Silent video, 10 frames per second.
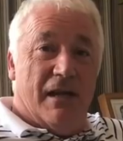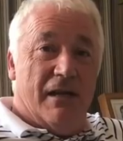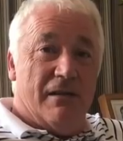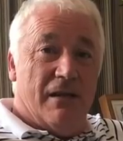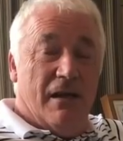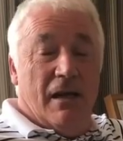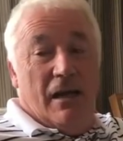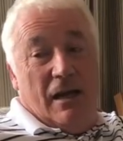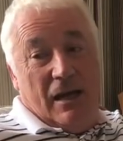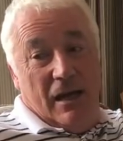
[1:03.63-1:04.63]
things,
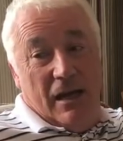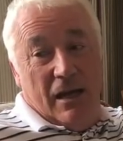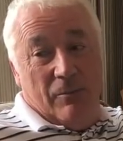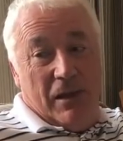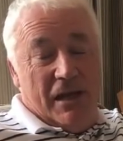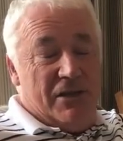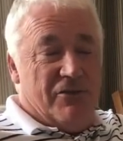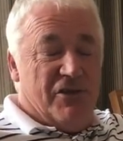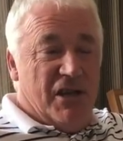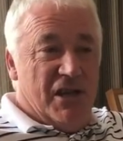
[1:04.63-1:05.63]
and play
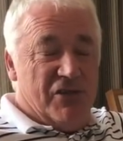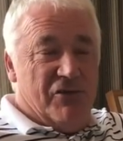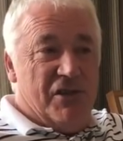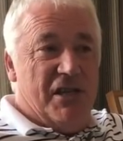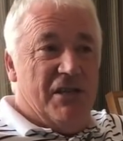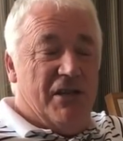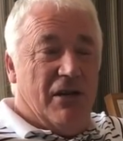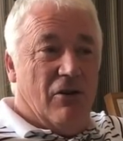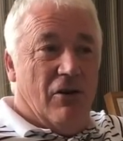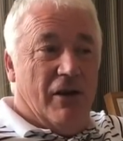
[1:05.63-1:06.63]
a
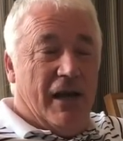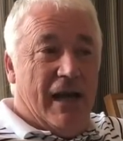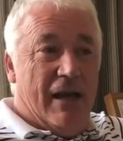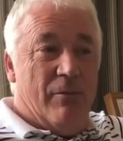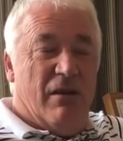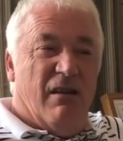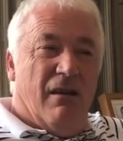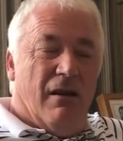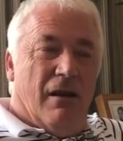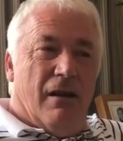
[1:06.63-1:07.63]
strategic long game.
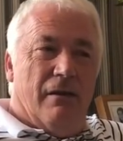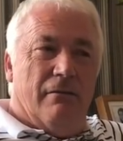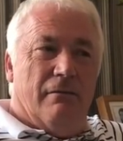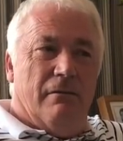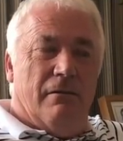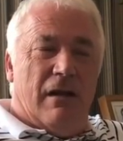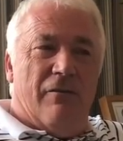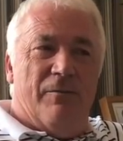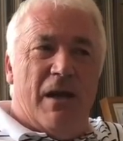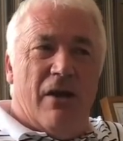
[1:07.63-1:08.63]
And
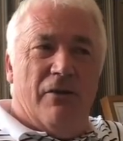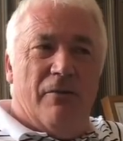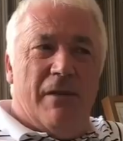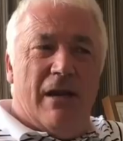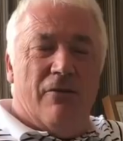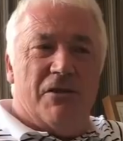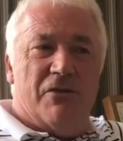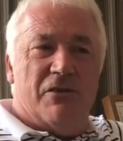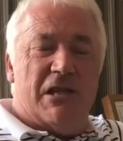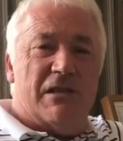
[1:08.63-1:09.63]
I've bet on them now
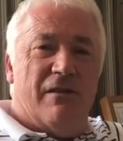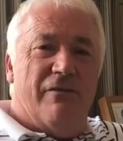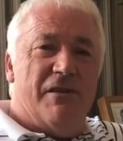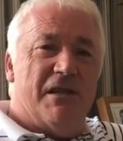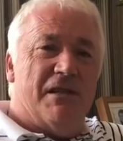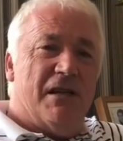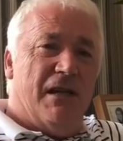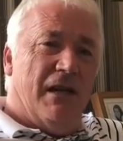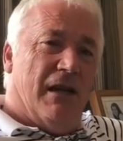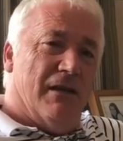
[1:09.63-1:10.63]
successfully for
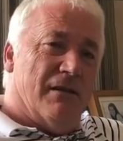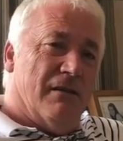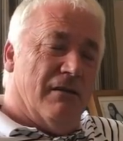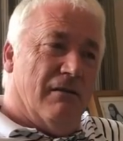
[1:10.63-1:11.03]
16 years.